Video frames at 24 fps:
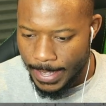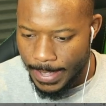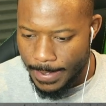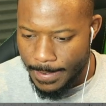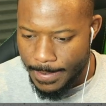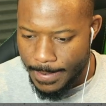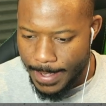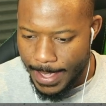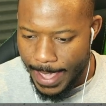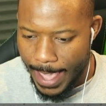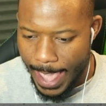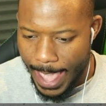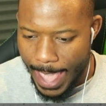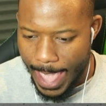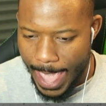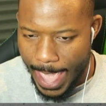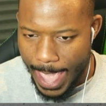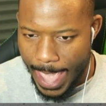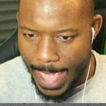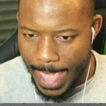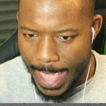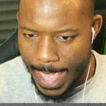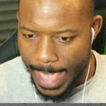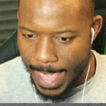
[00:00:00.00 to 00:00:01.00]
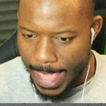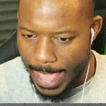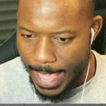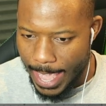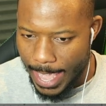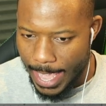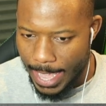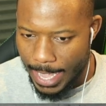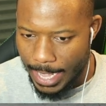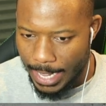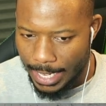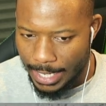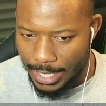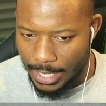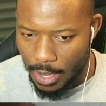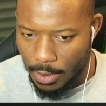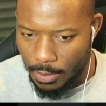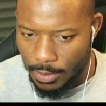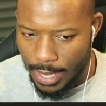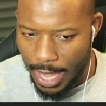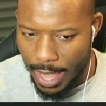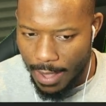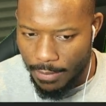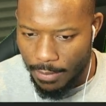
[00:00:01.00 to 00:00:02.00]
Okay, let's
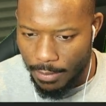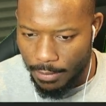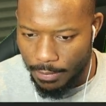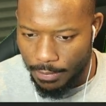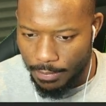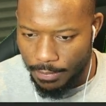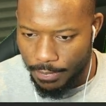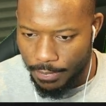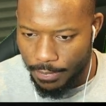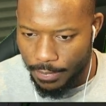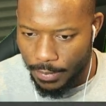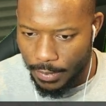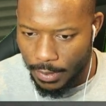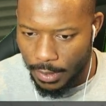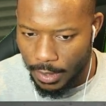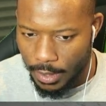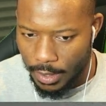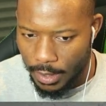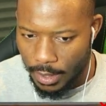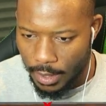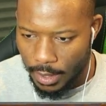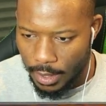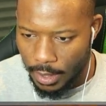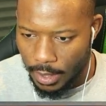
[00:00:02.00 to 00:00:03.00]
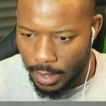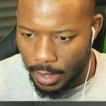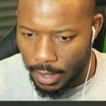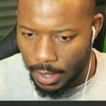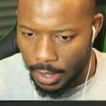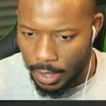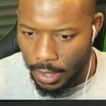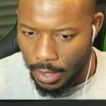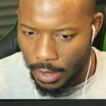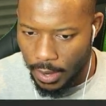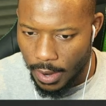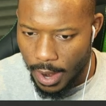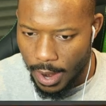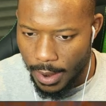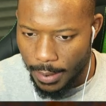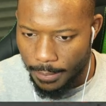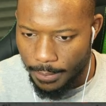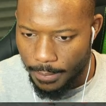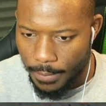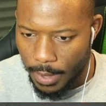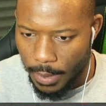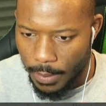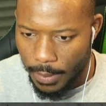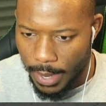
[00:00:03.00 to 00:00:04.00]
go save him. All right,
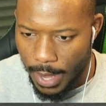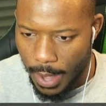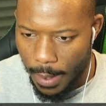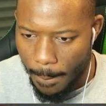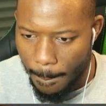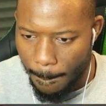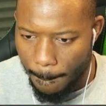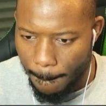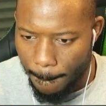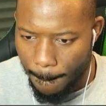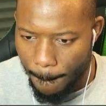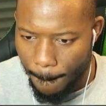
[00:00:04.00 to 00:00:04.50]
here we go.